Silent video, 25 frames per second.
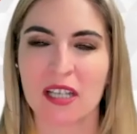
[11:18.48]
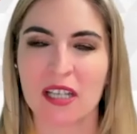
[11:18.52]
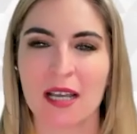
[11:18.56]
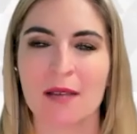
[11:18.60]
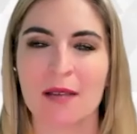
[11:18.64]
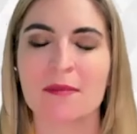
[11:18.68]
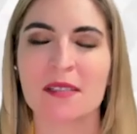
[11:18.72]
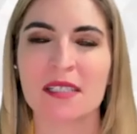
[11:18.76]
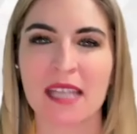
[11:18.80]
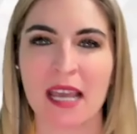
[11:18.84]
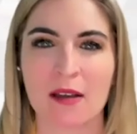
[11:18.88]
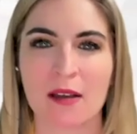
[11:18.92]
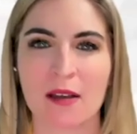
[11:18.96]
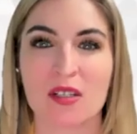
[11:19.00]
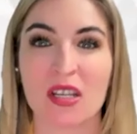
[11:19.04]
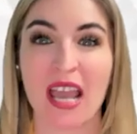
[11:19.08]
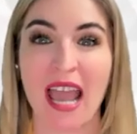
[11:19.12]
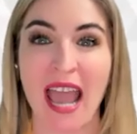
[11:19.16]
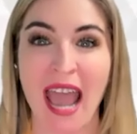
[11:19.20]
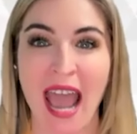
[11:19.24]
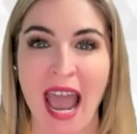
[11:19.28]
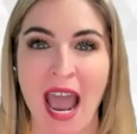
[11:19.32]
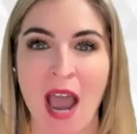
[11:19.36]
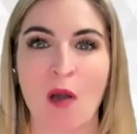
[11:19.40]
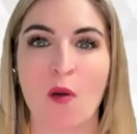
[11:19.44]
comes down to
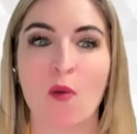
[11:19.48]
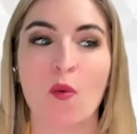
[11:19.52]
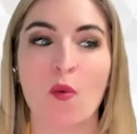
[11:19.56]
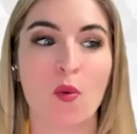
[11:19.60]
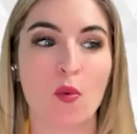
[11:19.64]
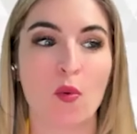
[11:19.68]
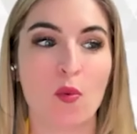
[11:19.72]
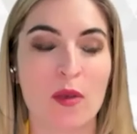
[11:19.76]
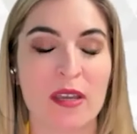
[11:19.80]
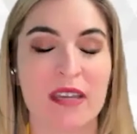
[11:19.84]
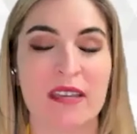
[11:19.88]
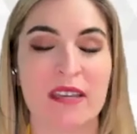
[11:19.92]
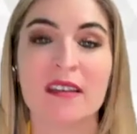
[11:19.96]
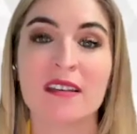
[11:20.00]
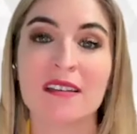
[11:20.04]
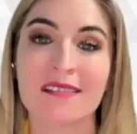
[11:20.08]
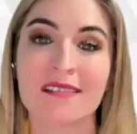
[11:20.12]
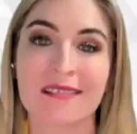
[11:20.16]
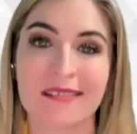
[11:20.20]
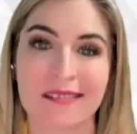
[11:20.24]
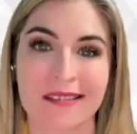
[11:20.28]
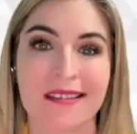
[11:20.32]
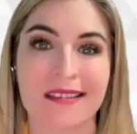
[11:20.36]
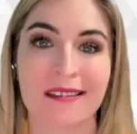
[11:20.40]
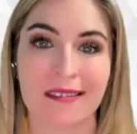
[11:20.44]
how we
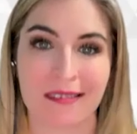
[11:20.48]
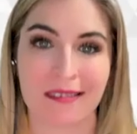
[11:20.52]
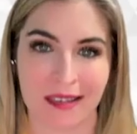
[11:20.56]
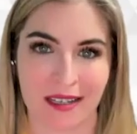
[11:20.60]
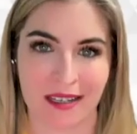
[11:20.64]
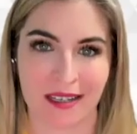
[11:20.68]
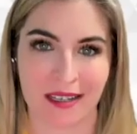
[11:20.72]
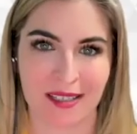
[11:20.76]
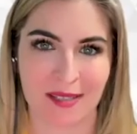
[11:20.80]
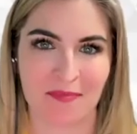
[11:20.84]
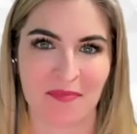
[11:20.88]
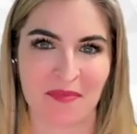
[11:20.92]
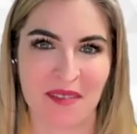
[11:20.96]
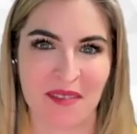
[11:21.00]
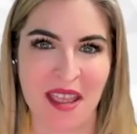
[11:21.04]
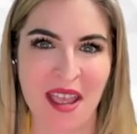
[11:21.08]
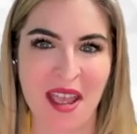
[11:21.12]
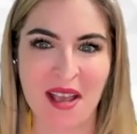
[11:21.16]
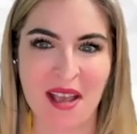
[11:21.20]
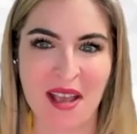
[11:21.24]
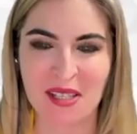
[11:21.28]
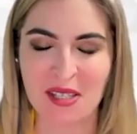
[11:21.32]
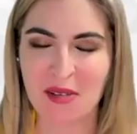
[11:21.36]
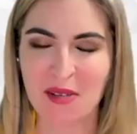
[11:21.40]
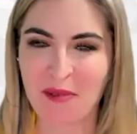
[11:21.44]
see things.
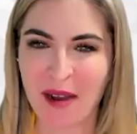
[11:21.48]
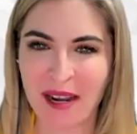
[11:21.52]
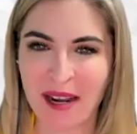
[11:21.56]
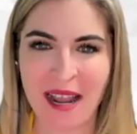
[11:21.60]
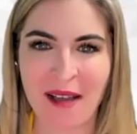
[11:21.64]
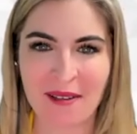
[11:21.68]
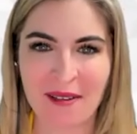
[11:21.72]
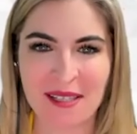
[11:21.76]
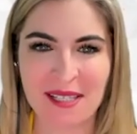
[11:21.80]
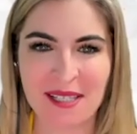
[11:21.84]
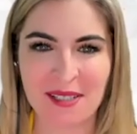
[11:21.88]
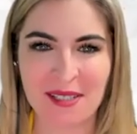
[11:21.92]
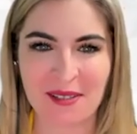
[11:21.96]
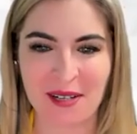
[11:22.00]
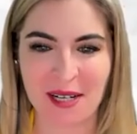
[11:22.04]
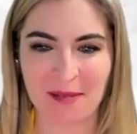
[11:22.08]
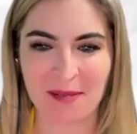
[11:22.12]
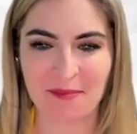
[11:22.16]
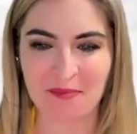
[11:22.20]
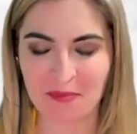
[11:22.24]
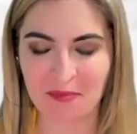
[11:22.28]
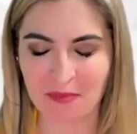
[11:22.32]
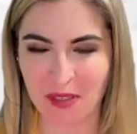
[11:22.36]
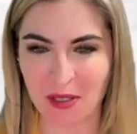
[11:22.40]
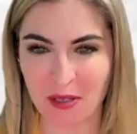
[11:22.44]
So right now on the
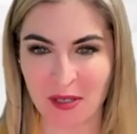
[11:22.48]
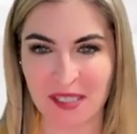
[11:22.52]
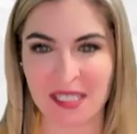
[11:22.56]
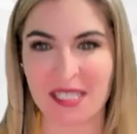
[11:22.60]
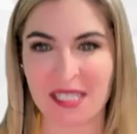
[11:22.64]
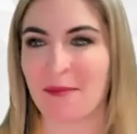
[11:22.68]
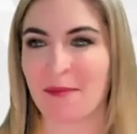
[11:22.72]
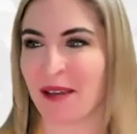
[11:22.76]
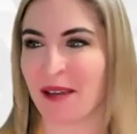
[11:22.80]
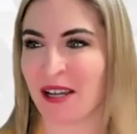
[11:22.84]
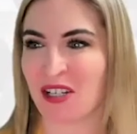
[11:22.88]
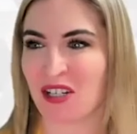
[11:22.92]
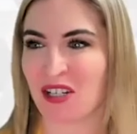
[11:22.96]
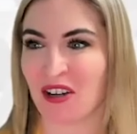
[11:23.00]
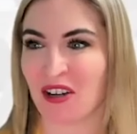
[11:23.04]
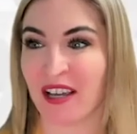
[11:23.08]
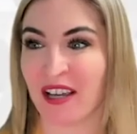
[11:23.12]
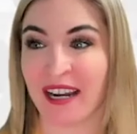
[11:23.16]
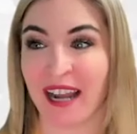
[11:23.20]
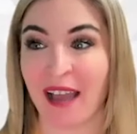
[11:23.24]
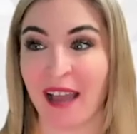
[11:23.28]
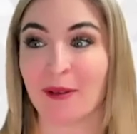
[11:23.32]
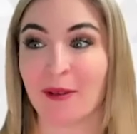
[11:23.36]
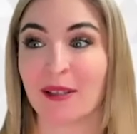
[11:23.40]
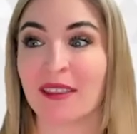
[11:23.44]
screen, you can see a picture.
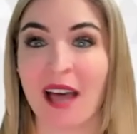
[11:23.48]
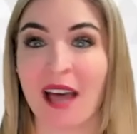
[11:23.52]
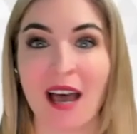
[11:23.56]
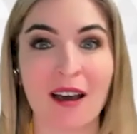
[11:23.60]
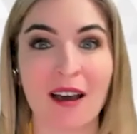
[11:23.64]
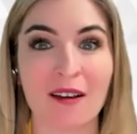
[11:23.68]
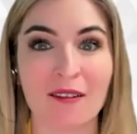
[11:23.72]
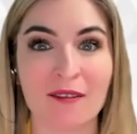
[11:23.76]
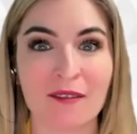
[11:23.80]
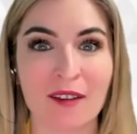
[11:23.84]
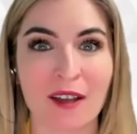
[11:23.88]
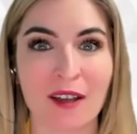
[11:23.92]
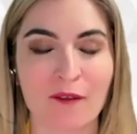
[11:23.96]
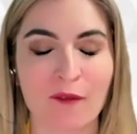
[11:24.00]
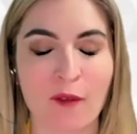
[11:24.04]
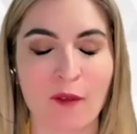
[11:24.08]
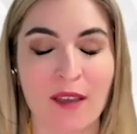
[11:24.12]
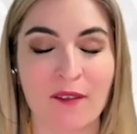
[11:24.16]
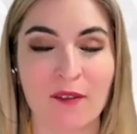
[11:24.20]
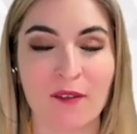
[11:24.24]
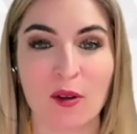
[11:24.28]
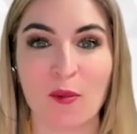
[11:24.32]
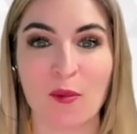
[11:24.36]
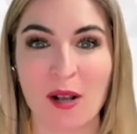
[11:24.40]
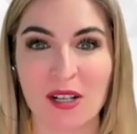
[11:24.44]
And I would love,
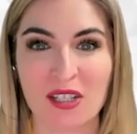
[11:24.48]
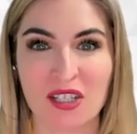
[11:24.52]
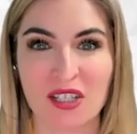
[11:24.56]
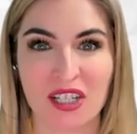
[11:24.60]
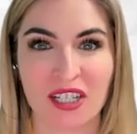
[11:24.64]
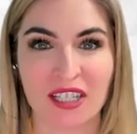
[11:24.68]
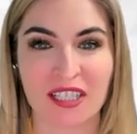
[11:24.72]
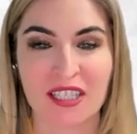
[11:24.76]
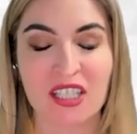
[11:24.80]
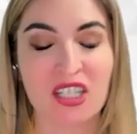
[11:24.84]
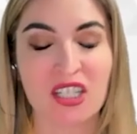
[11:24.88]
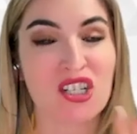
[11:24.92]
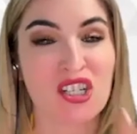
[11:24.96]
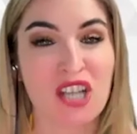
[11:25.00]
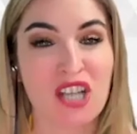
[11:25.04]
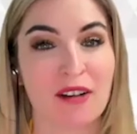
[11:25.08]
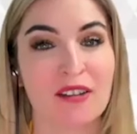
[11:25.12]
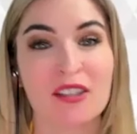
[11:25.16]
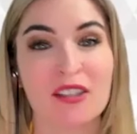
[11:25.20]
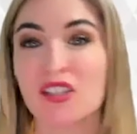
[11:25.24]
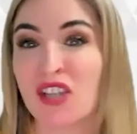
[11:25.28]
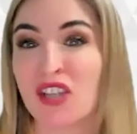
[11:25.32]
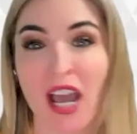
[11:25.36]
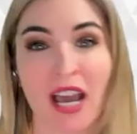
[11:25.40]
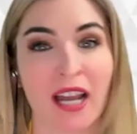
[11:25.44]
if you're watching, to share
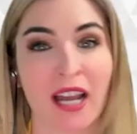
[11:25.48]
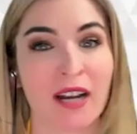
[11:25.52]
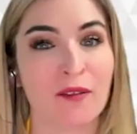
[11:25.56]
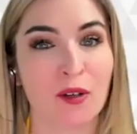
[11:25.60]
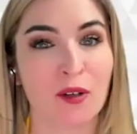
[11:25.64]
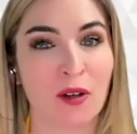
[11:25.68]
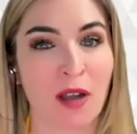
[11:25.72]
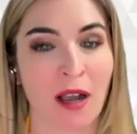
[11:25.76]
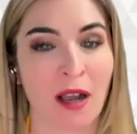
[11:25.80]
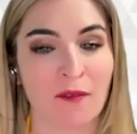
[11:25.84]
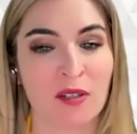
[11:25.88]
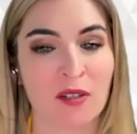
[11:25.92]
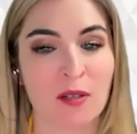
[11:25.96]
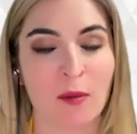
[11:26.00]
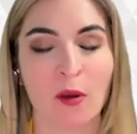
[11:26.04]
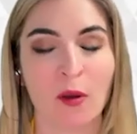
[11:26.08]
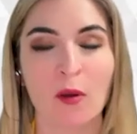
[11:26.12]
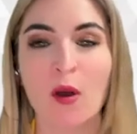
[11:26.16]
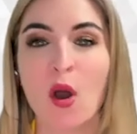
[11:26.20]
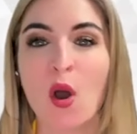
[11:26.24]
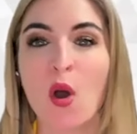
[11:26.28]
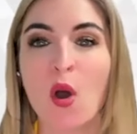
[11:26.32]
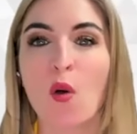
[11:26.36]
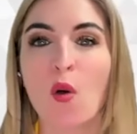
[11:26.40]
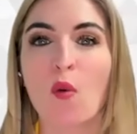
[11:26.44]
in the chat, if you're
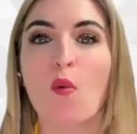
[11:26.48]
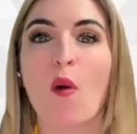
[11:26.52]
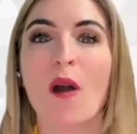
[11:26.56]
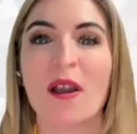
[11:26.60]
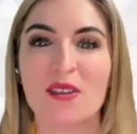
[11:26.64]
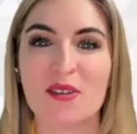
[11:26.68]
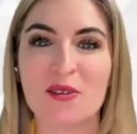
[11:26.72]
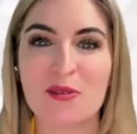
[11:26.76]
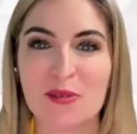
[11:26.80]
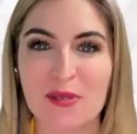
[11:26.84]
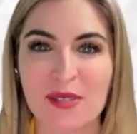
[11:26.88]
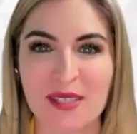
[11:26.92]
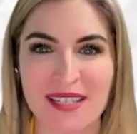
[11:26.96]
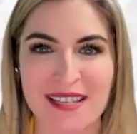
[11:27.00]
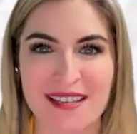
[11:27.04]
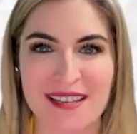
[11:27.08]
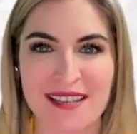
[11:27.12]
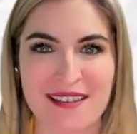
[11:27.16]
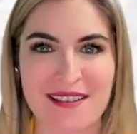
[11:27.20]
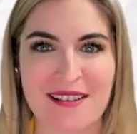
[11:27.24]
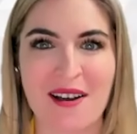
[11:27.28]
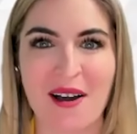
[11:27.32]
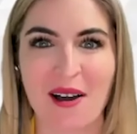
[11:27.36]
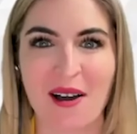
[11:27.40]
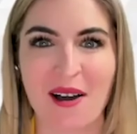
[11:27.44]
comfortable, what you
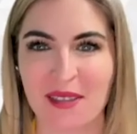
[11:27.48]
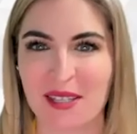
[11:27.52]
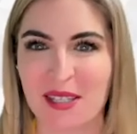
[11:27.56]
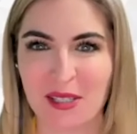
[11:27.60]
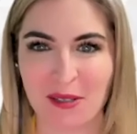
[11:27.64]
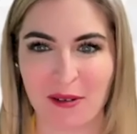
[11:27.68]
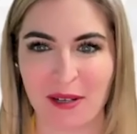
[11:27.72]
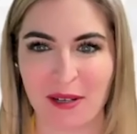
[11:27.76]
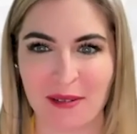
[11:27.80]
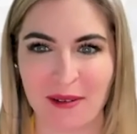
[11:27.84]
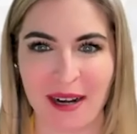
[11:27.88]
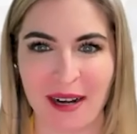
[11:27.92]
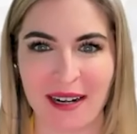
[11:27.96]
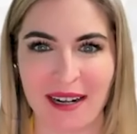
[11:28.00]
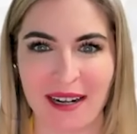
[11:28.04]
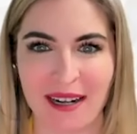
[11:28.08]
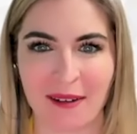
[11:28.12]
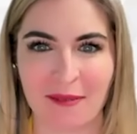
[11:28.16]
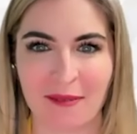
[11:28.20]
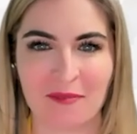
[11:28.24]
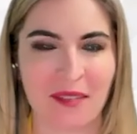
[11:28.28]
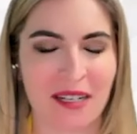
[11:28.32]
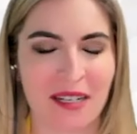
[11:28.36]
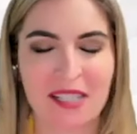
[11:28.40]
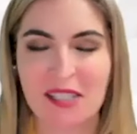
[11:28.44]
see on the screen right
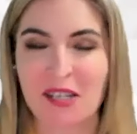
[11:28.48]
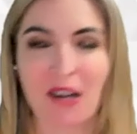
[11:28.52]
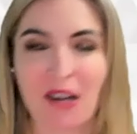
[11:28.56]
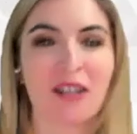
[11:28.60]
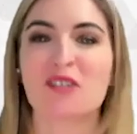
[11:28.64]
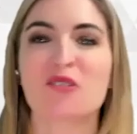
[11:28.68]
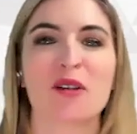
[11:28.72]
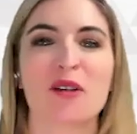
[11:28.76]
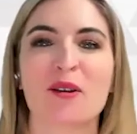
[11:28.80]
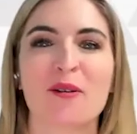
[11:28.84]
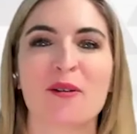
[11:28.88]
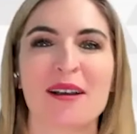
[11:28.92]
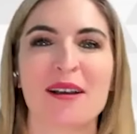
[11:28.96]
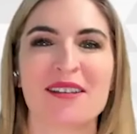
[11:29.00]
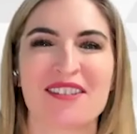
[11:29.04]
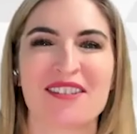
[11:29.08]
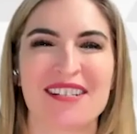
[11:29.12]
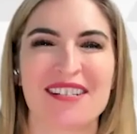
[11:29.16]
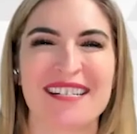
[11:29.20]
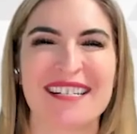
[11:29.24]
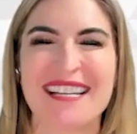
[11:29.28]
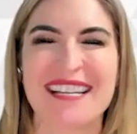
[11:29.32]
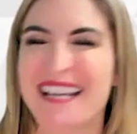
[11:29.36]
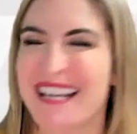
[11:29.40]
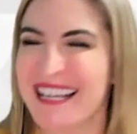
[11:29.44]
now. And it's not a trick
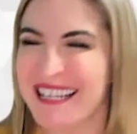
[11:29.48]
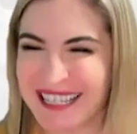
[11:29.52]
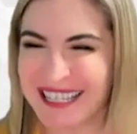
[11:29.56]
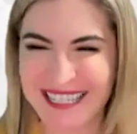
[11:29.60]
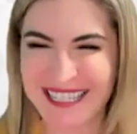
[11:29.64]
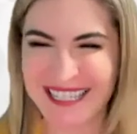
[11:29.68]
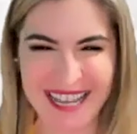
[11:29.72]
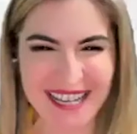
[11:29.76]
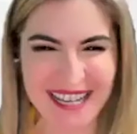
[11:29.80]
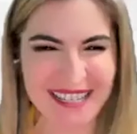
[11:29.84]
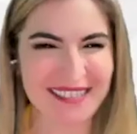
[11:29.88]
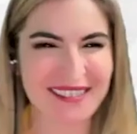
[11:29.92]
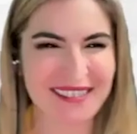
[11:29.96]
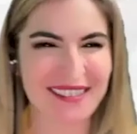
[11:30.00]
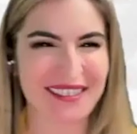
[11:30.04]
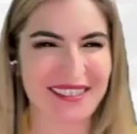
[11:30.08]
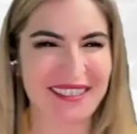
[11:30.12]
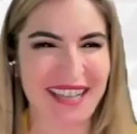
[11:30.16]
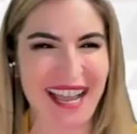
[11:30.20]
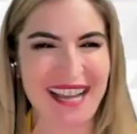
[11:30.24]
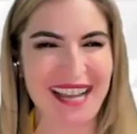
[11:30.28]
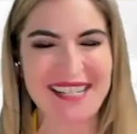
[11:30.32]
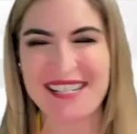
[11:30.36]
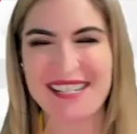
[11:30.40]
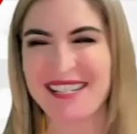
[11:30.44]
question. Just take a look
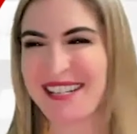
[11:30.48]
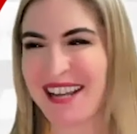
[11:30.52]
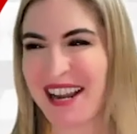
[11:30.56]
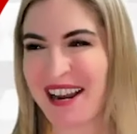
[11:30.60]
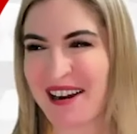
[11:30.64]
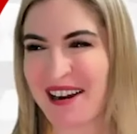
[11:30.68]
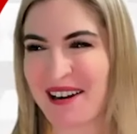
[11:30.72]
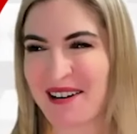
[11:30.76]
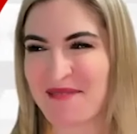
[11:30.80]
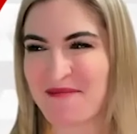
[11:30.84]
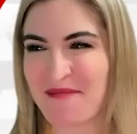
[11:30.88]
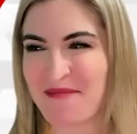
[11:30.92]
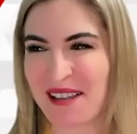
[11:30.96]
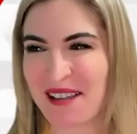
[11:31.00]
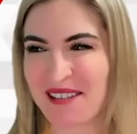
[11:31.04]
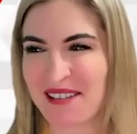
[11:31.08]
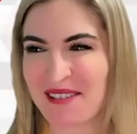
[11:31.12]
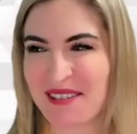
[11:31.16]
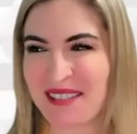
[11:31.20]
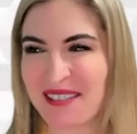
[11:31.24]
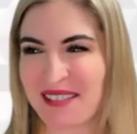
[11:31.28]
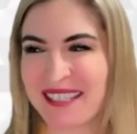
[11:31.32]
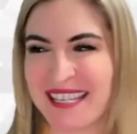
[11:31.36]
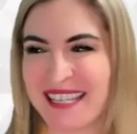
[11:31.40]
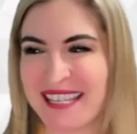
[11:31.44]
and share what
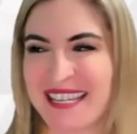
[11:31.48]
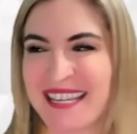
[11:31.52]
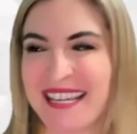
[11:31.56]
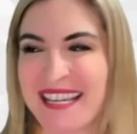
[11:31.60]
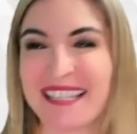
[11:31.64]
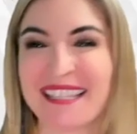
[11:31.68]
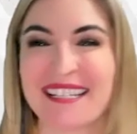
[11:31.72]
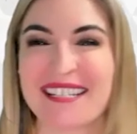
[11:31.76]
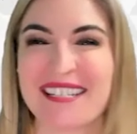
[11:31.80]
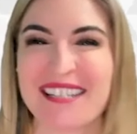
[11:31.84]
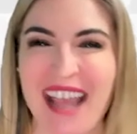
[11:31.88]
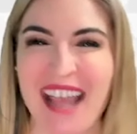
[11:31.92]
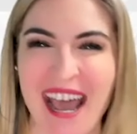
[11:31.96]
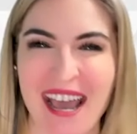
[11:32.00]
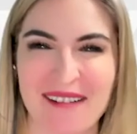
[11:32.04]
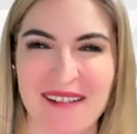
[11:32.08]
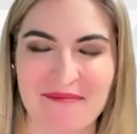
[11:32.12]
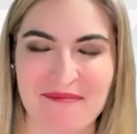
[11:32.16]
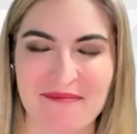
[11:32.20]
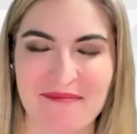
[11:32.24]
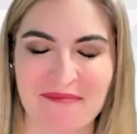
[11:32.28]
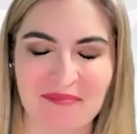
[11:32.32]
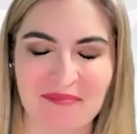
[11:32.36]
you see in the chat.